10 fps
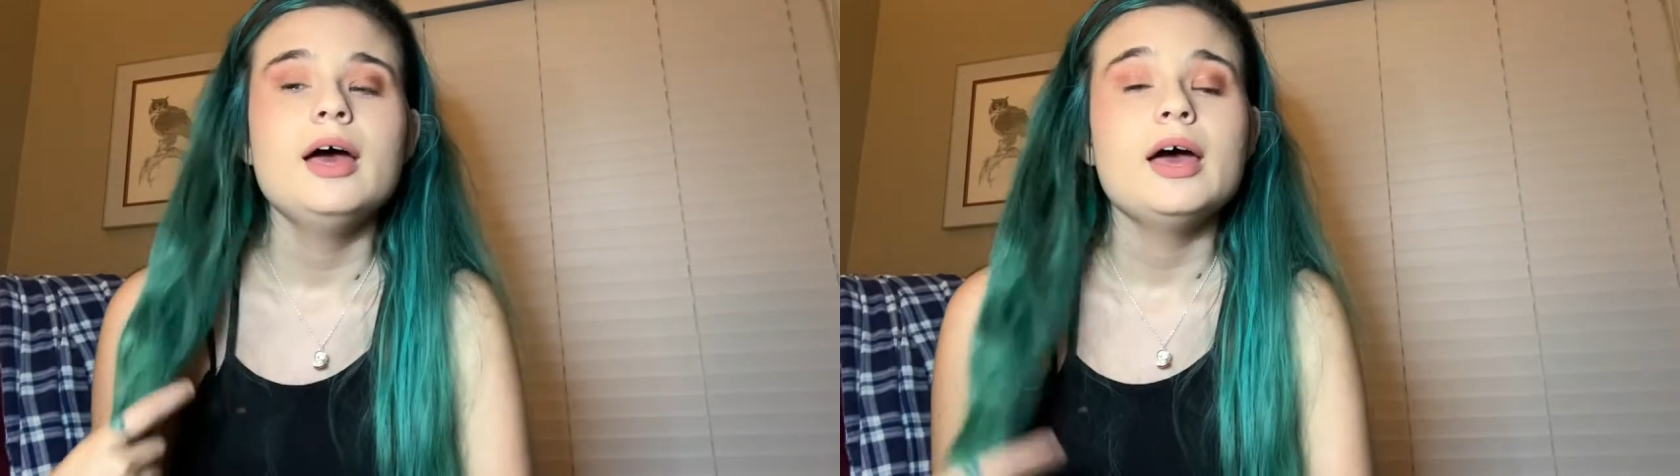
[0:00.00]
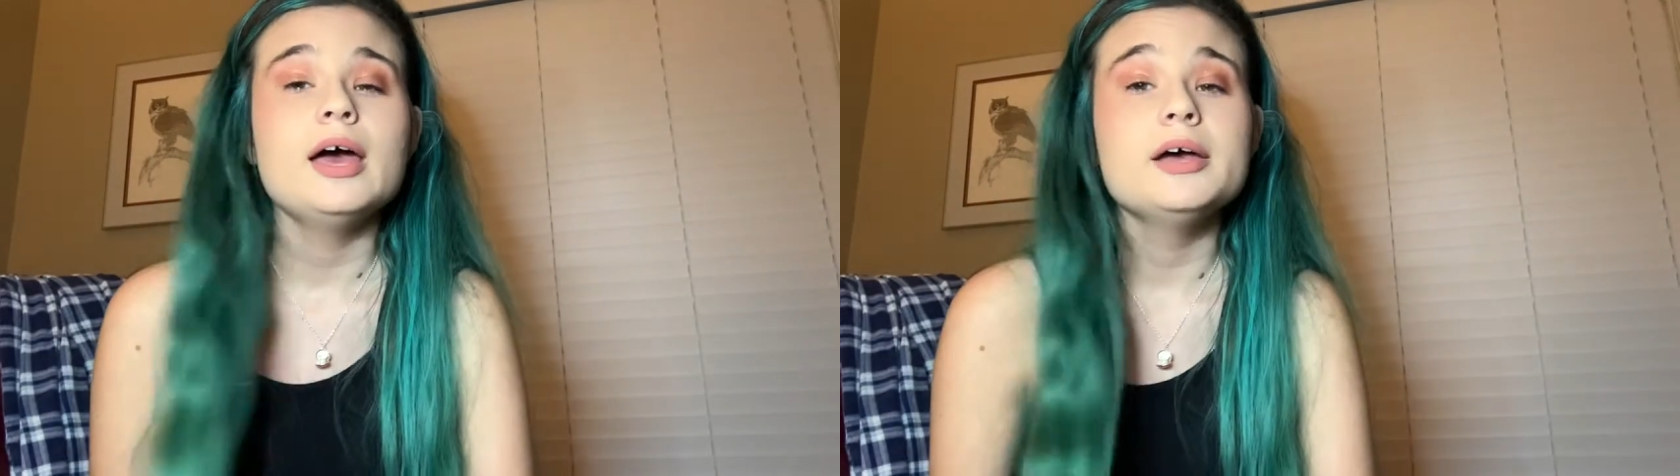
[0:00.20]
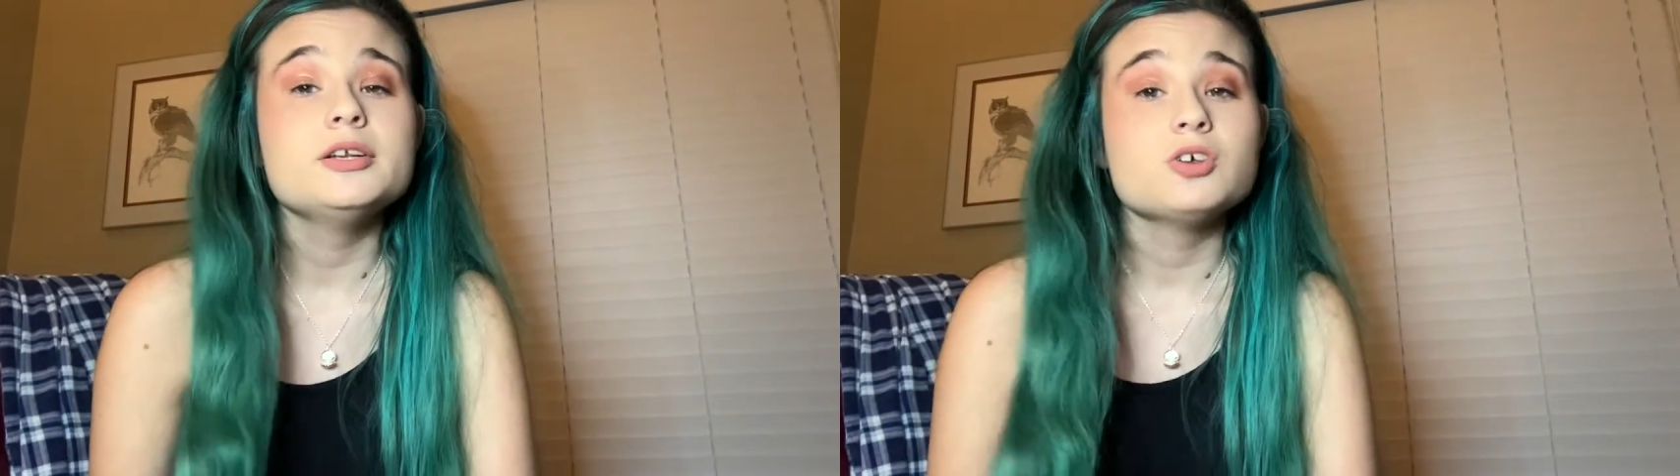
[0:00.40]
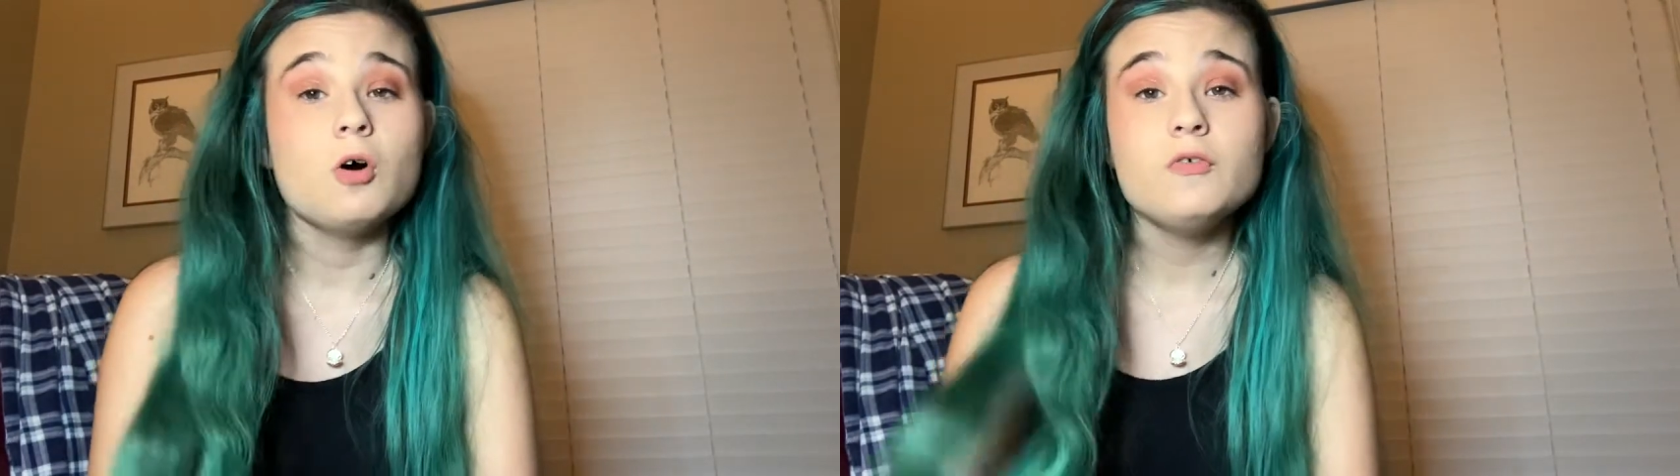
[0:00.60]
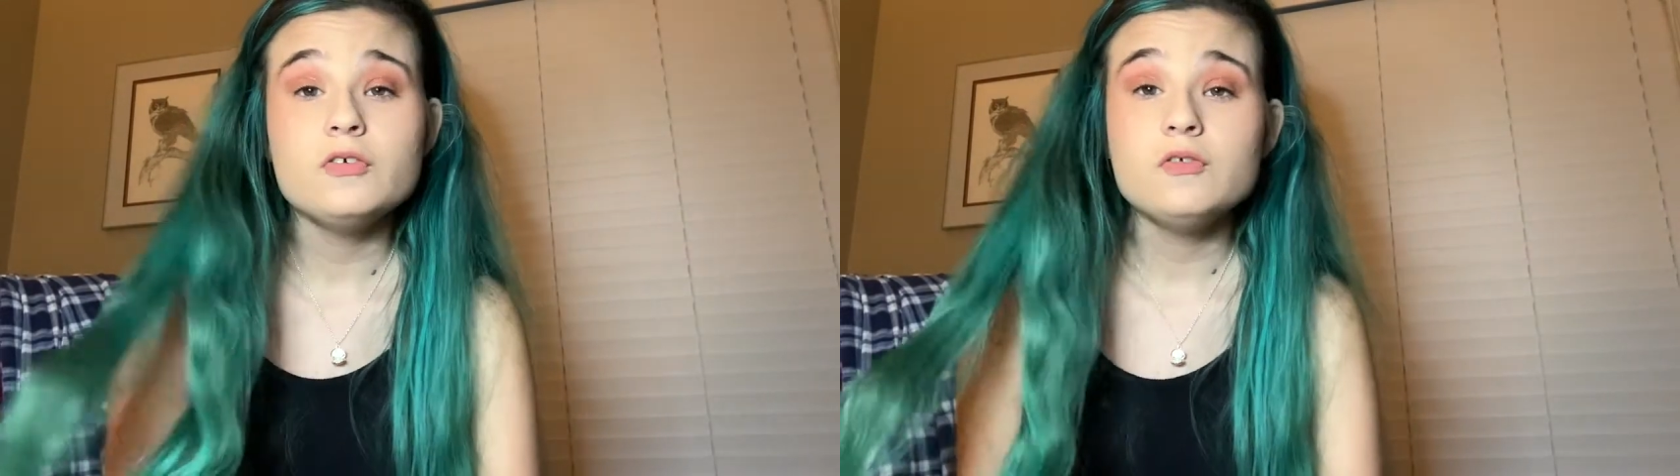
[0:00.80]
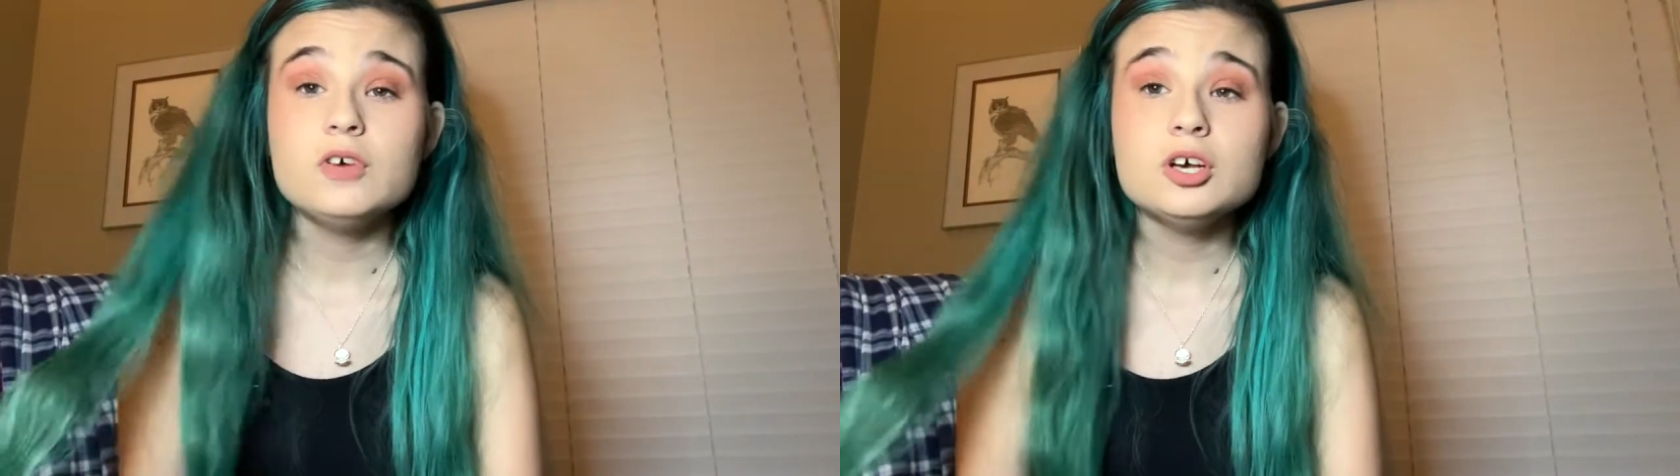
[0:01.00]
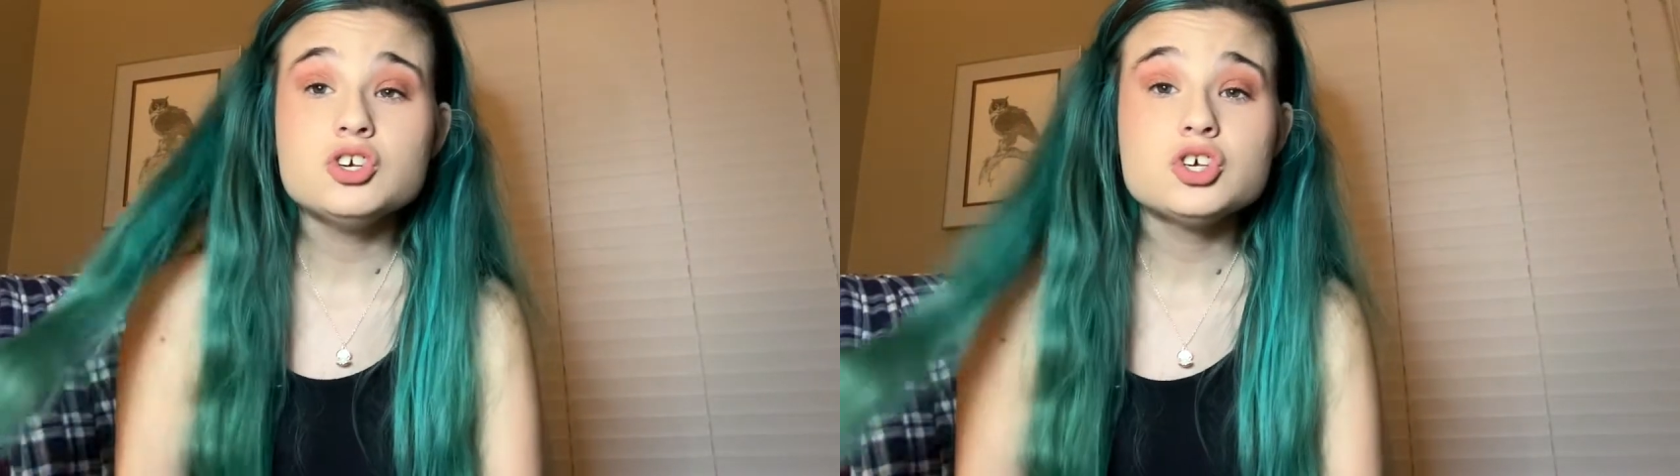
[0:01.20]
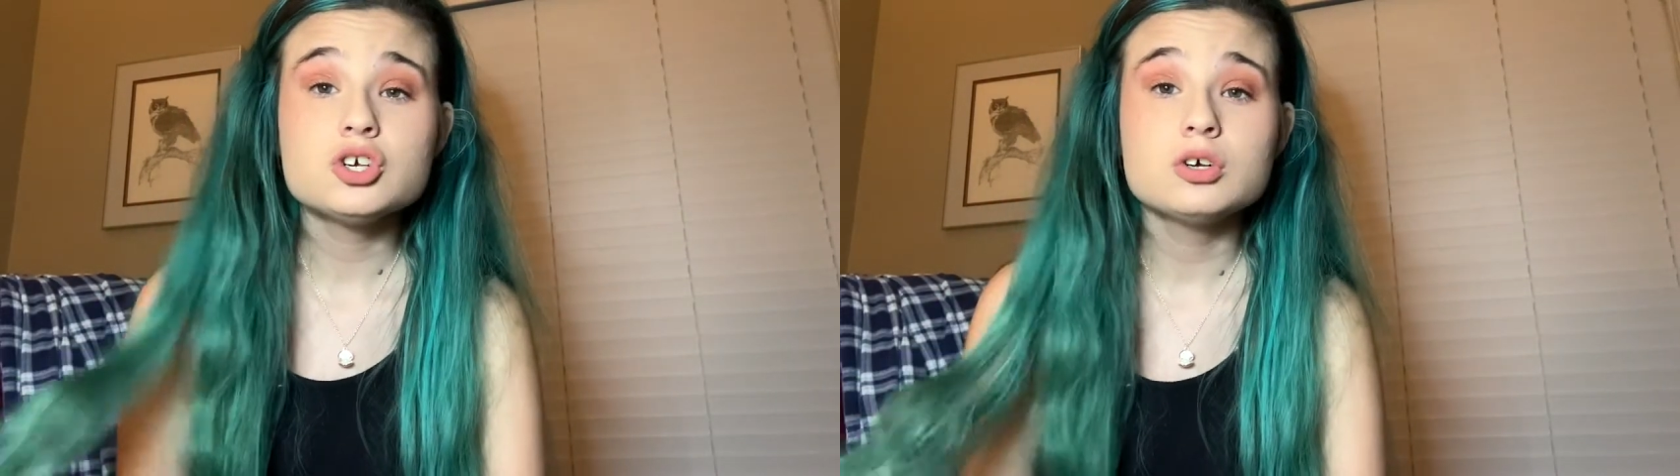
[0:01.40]
a dolphin
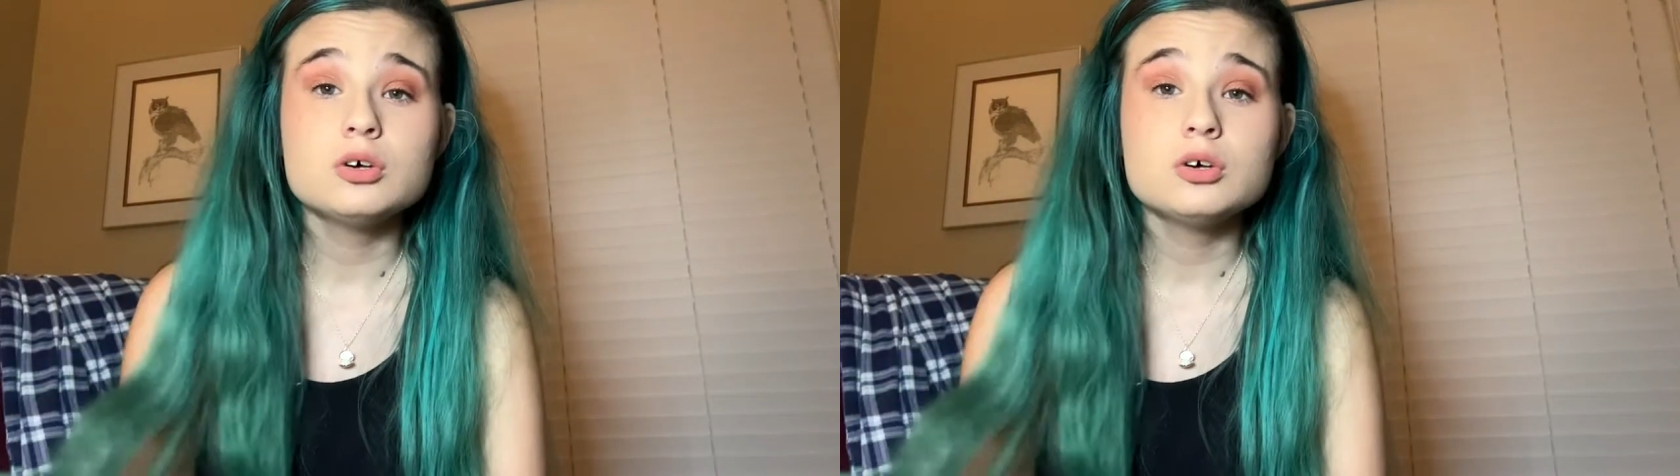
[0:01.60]
fish.